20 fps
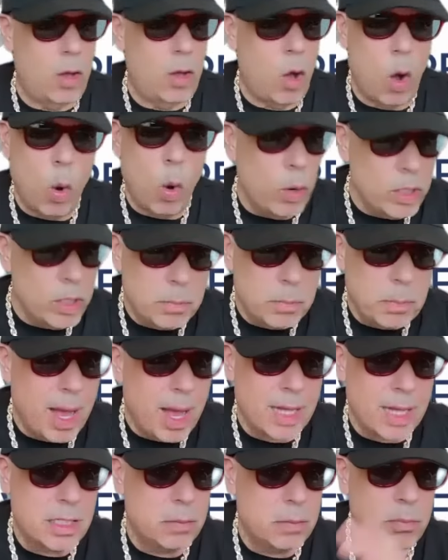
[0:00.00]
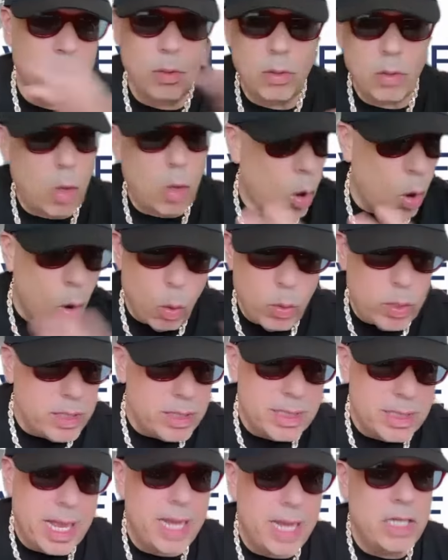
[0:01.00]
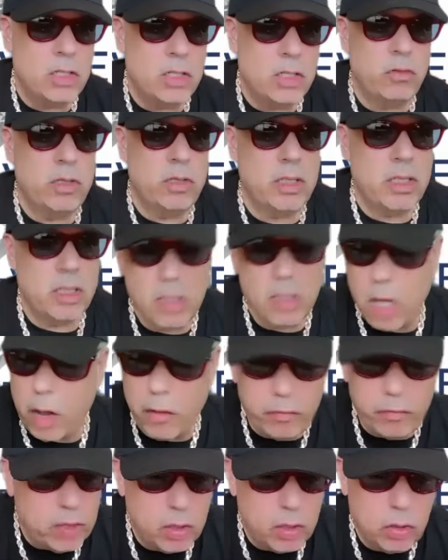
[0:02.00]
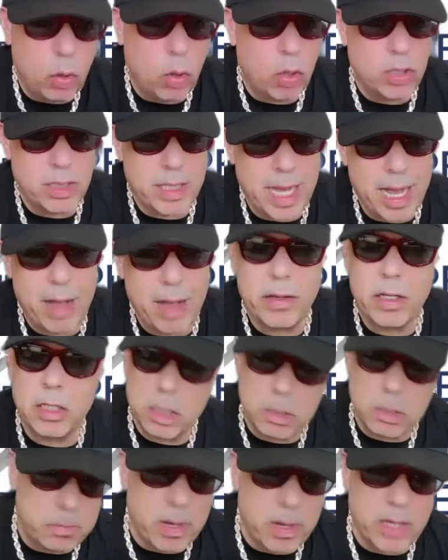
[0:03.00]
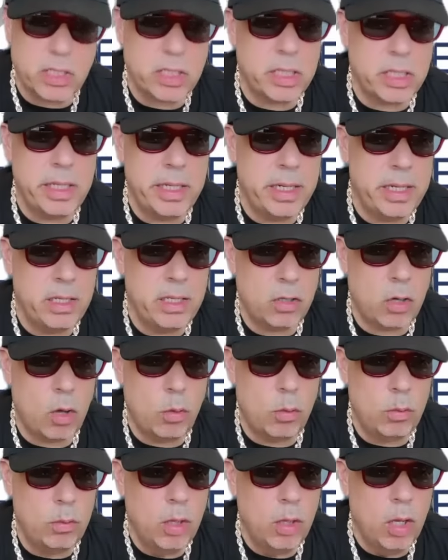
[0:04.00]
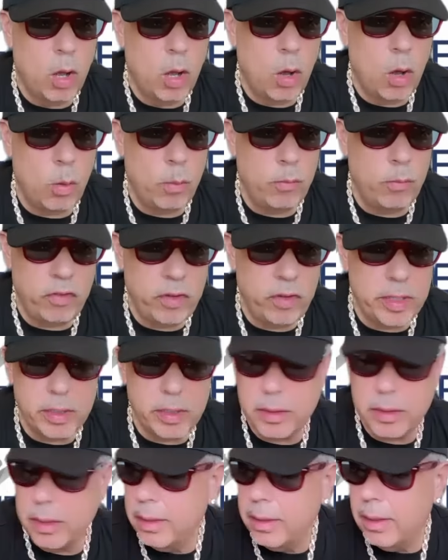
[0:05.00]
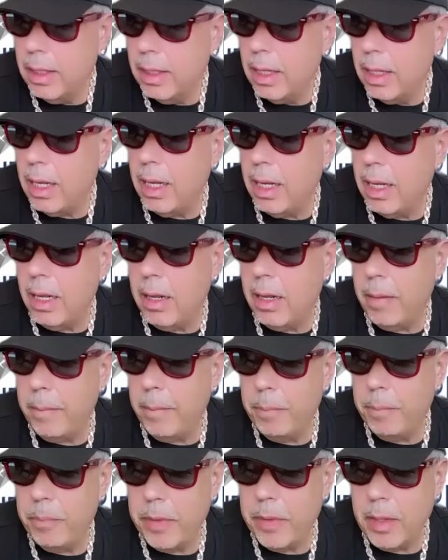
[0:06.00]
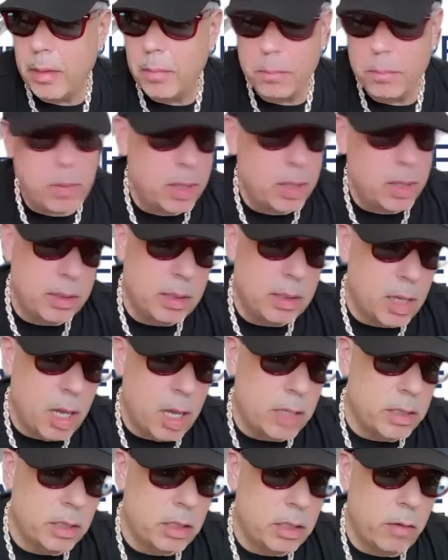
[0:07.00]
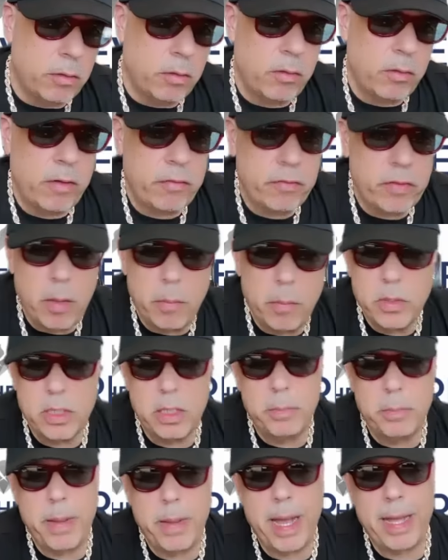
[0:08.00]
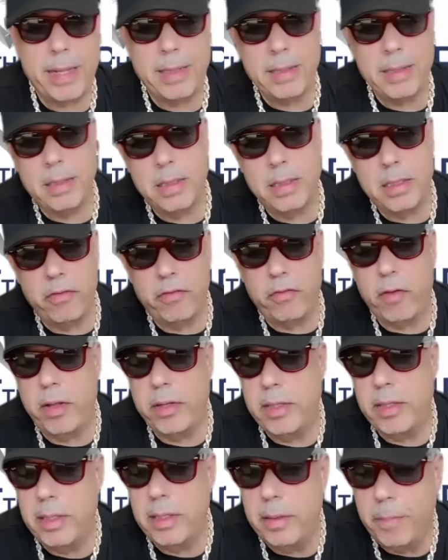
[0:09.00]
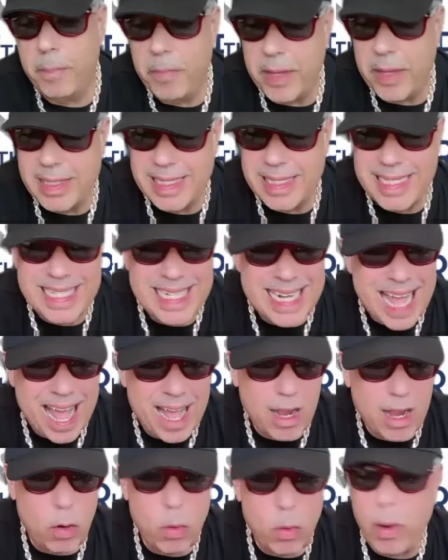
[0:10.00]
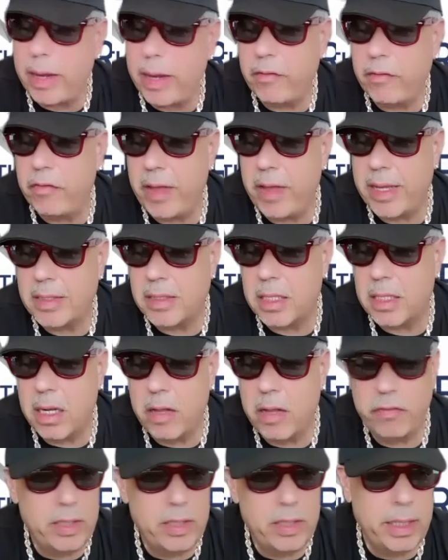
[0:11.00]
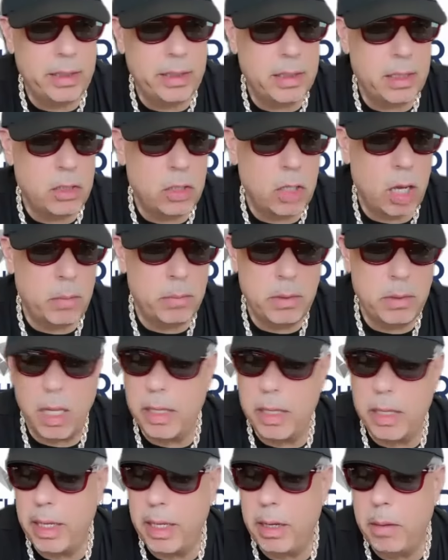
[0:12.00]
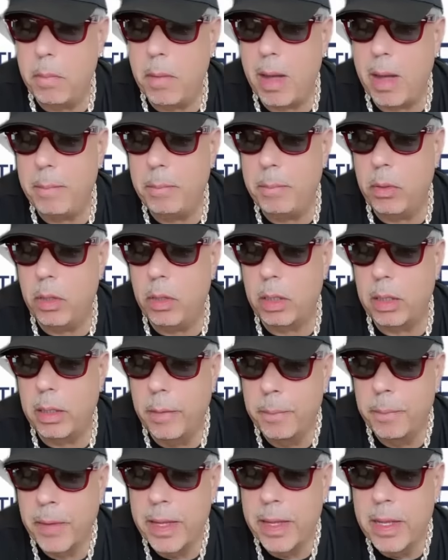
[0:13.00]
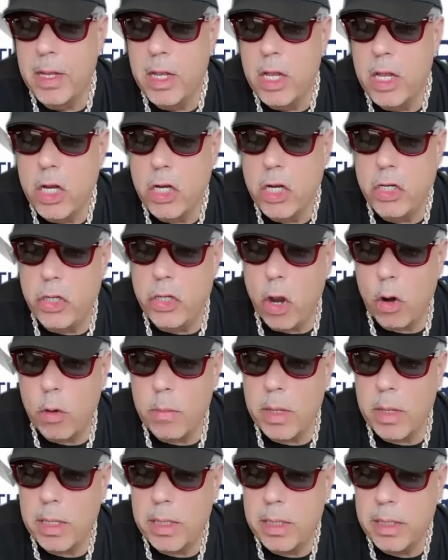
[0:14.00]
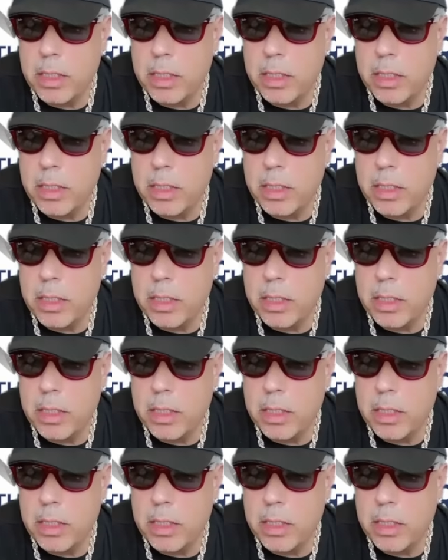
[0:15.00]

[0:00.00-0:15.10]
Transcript: always possible, always dangerous, tough to toss out, especially in his own home field. But on the Thorograph Numbers and Patterns, Defunded is not quite fast enough to get the job done in my book. Derma